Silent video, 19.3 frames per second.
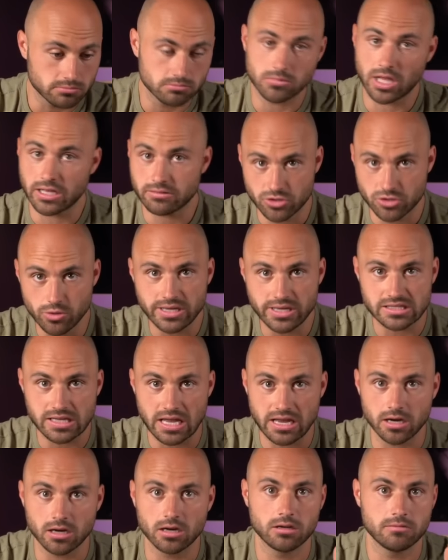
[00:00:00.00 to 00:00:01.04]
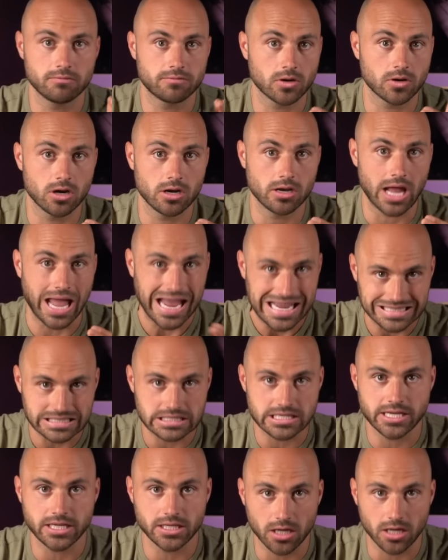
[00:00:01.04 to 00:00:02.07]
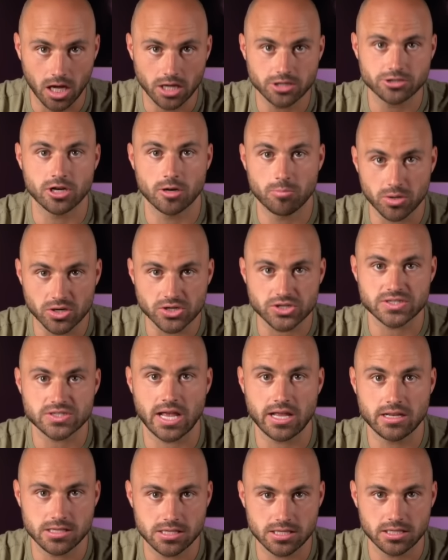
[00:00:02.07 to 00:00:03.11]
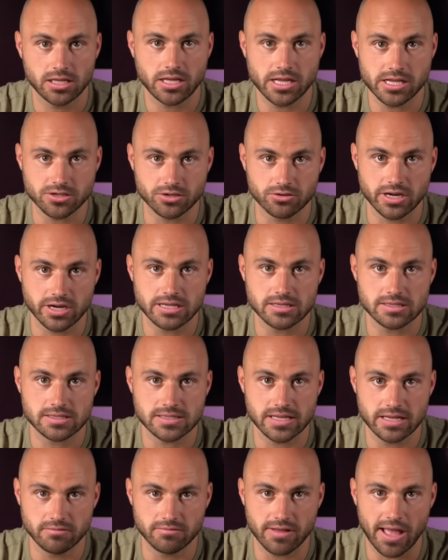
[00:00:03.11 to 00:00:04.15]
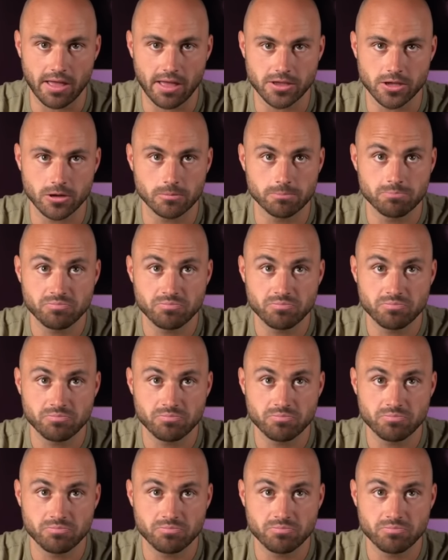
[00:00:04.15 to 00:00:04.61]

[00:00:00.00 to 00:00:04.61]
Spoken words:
like 2 weeks later for an 1800% increase in value.